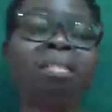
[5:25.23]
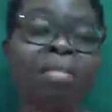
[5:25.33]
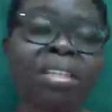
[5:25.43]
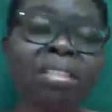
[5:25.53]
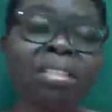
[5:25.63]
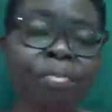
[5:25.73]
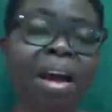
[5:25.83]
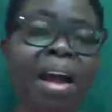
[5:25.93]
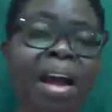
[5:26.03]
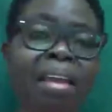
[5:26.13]

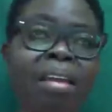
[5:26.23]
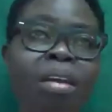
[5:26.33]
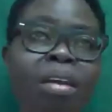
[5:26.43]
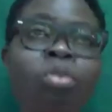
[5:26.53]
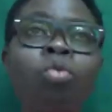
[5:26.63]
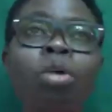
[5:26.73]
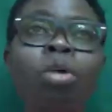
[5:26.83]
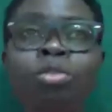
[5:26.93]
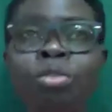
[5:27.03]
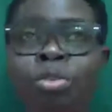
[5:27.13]
diversify with
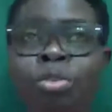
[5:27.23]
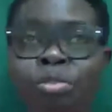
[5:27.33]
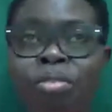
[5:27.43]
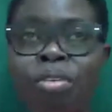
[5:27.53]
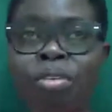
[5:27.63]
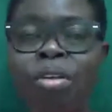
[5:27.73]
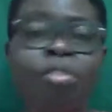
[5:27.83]
what you use.